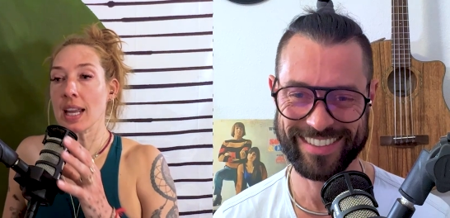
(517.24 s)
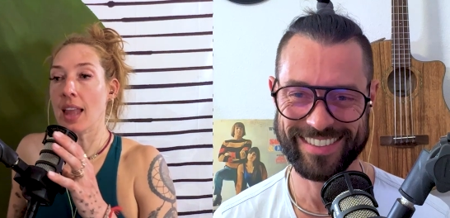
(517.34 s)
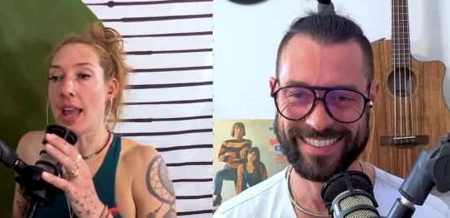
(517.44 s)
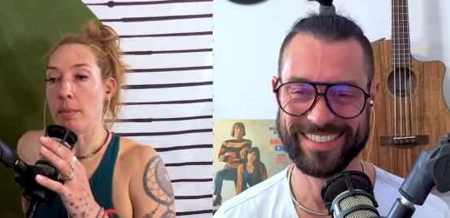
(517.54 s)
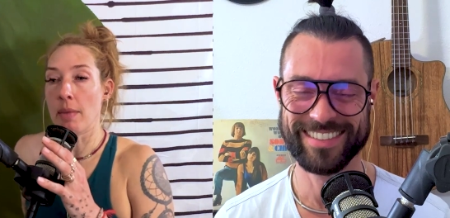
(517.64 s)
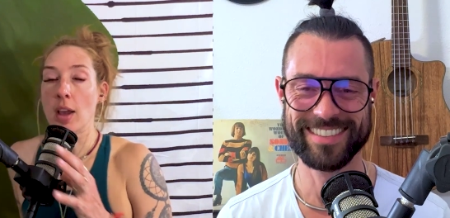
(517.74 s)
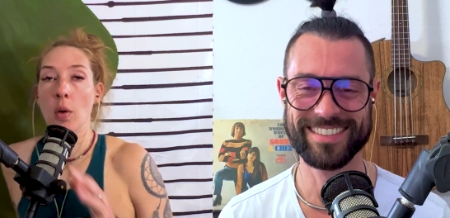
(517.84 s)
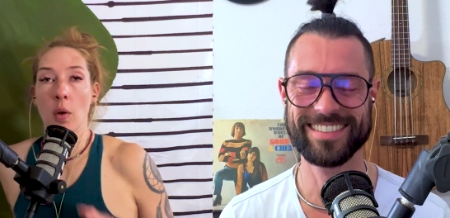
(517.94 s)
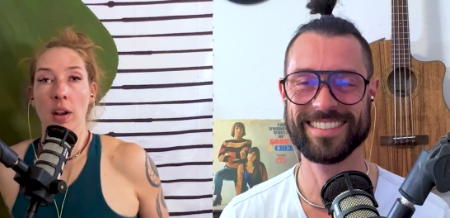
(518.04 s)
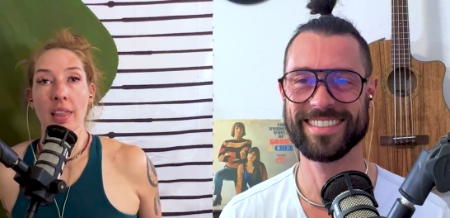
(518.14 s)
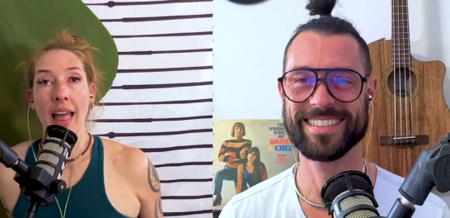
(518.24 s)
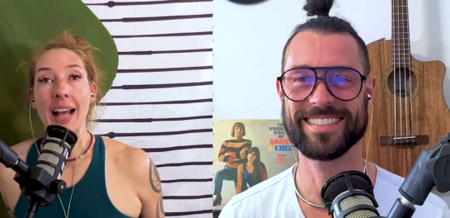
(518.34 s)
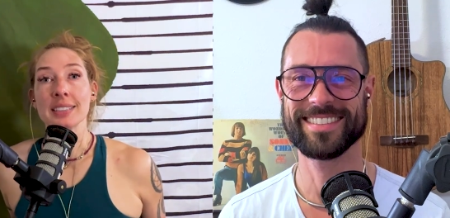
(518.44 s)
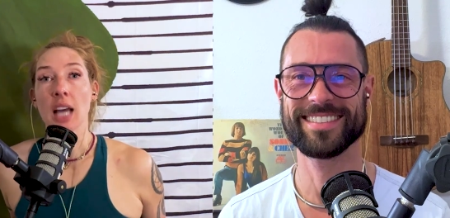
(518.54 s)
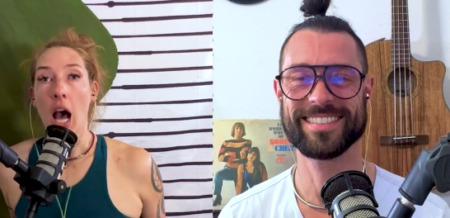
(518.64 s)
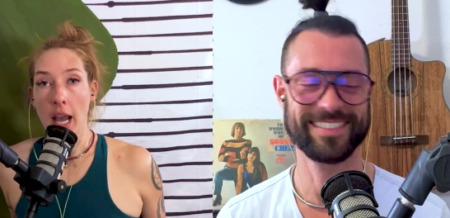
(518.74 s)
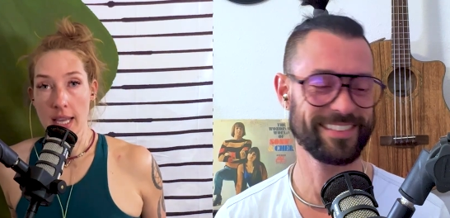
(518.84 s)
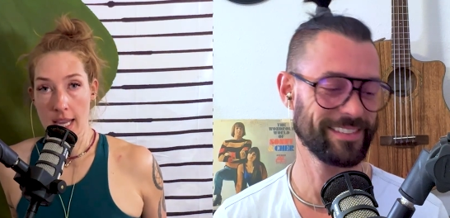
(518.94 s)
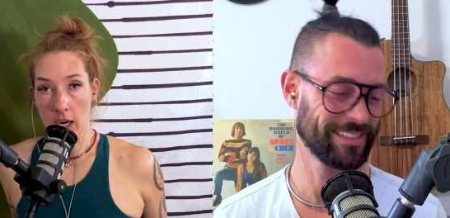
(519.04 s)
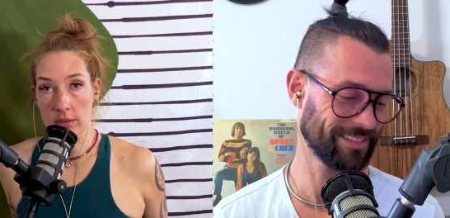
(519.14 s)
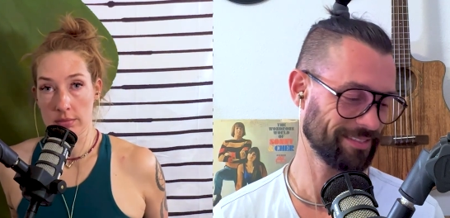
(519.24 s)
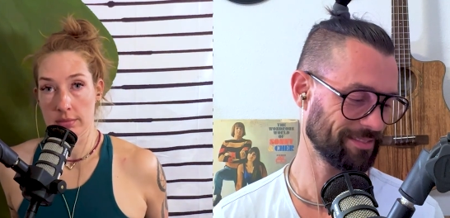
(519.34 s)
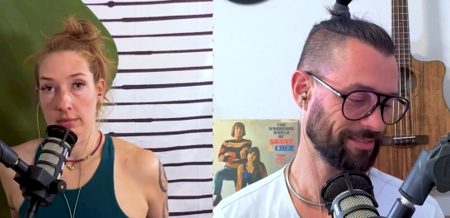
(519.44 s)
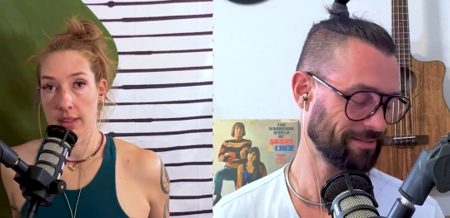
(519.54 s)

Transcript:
Speaker 1: like my cord lasts a year.